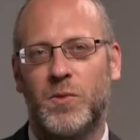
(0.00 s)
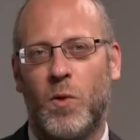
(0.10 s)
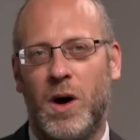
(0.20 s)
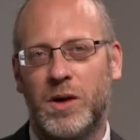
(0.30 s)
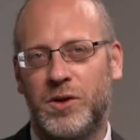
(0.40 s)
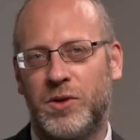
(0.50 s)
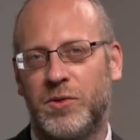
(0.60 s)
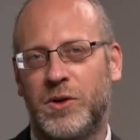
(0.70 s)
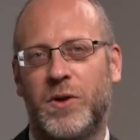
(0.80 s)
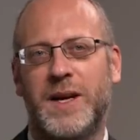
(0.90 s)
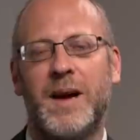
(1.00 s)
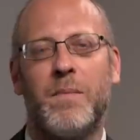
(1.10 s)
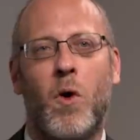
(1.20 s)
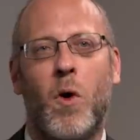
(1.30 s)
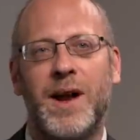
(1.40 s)
want to create
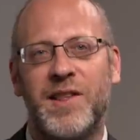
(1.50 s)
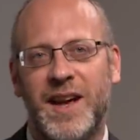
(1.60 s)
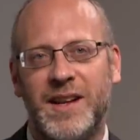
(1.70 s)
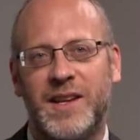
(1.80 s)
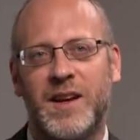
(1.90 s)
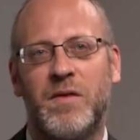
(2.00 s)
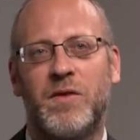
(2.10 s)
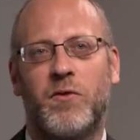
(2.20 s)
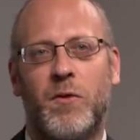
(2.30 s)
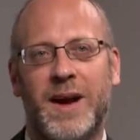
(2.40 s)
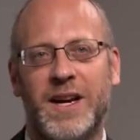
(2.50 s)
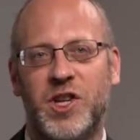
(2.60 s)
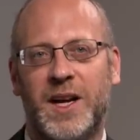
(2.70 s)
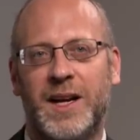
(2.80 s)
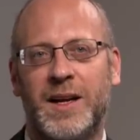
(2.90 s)
more incentives for
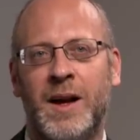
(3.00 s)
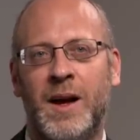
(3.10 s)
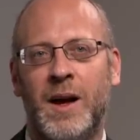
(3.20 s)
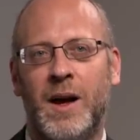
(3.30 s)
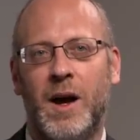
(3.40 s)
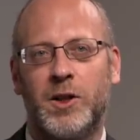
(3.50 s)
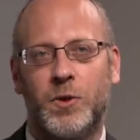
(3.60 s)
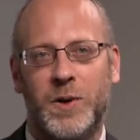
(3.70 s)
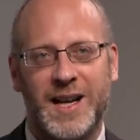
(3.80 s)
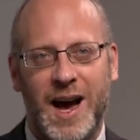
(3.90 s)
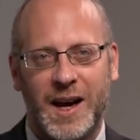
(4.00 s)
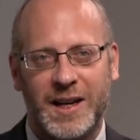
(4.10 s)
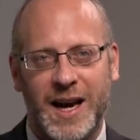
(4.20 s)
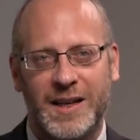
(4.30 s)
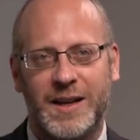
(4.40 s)
Beijing to
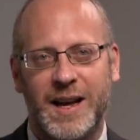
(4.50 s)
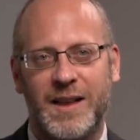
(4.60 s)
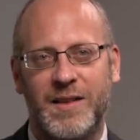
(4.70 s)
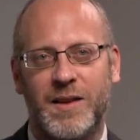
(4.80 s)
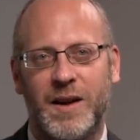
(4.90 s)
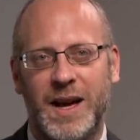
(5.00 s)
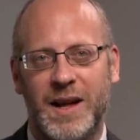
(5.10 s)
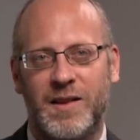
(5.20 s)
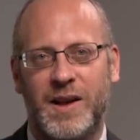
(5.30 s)
retaliate against